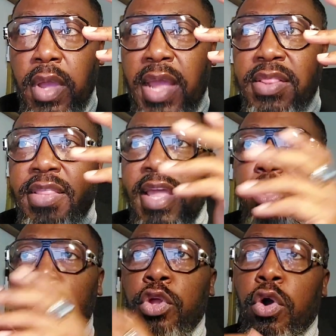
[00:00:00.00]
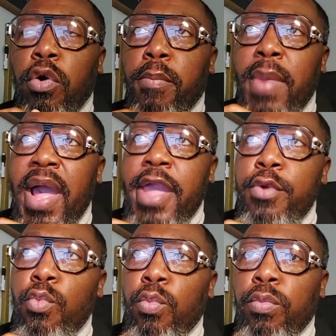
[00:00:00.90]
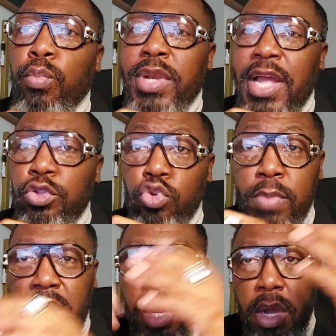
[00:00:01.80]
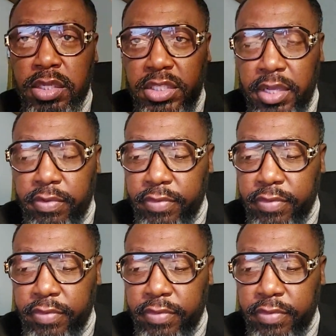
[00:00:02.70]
And then my when I do my content,